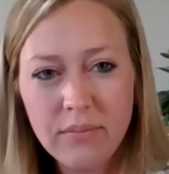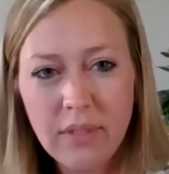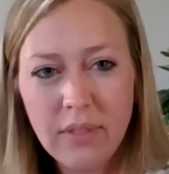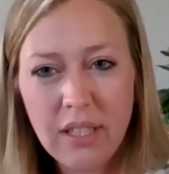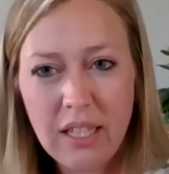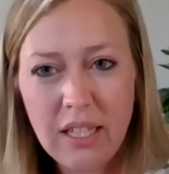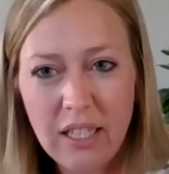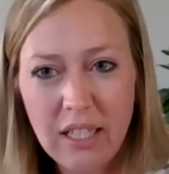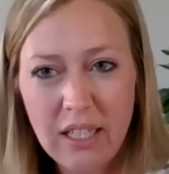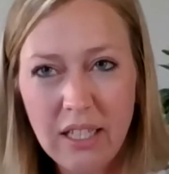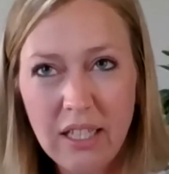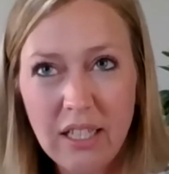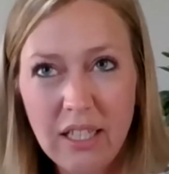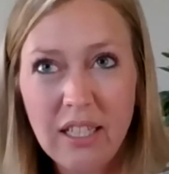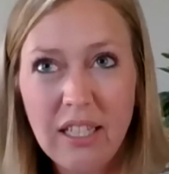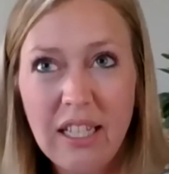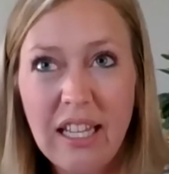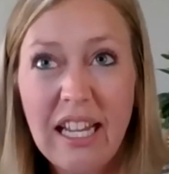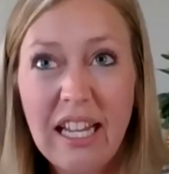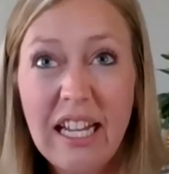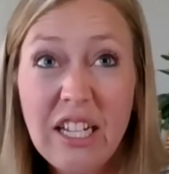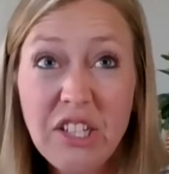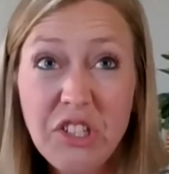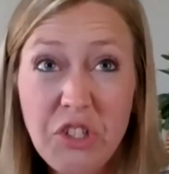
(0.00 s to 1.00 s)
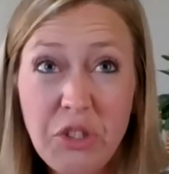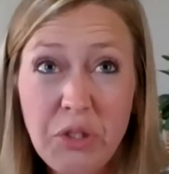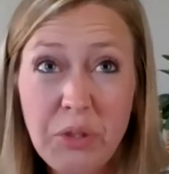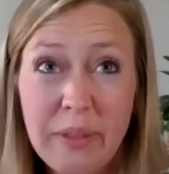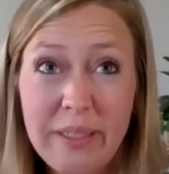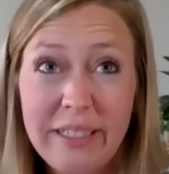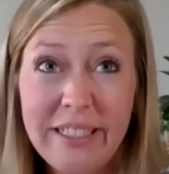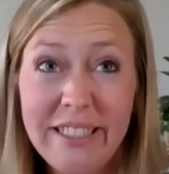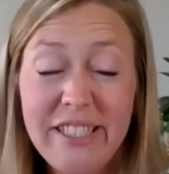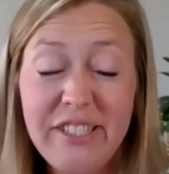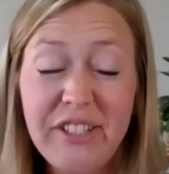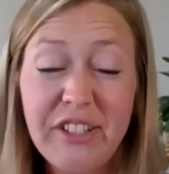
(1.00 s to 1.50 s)
The issue
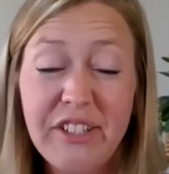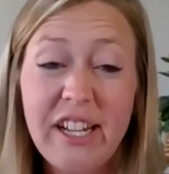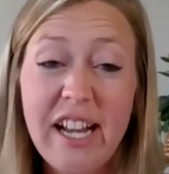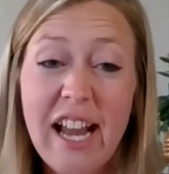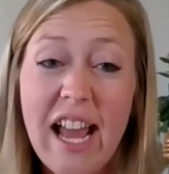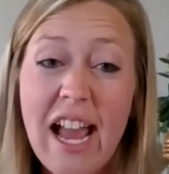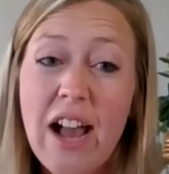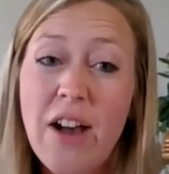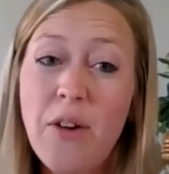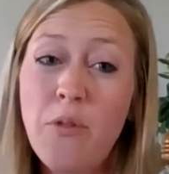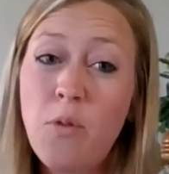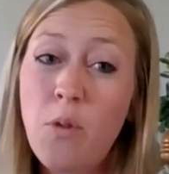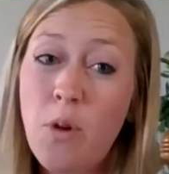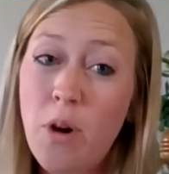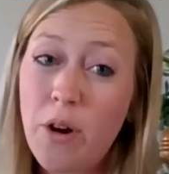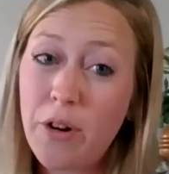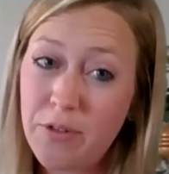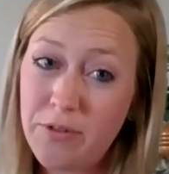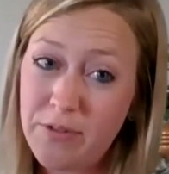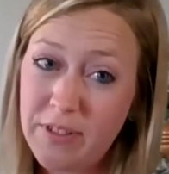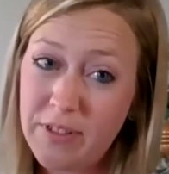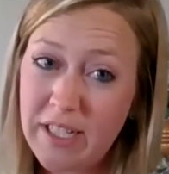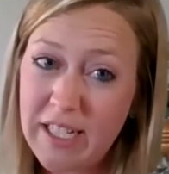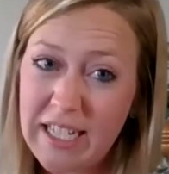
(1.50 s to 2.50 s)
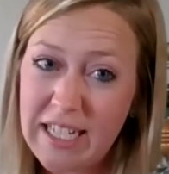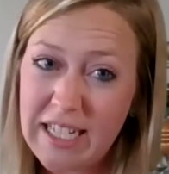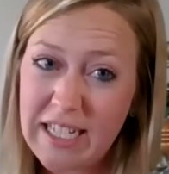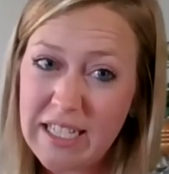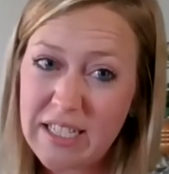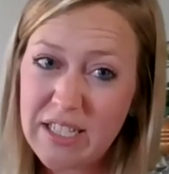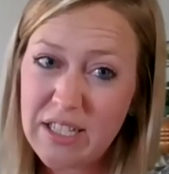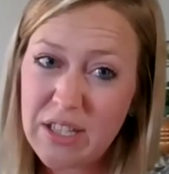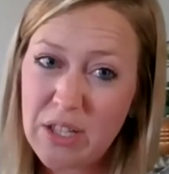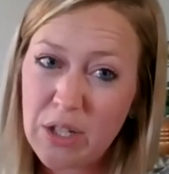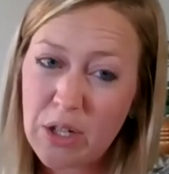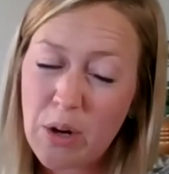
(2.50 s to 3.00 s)
is you're going to have water flooding
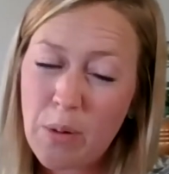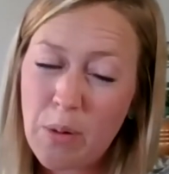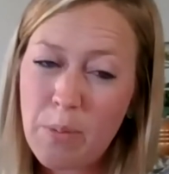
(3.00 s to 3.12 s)
into the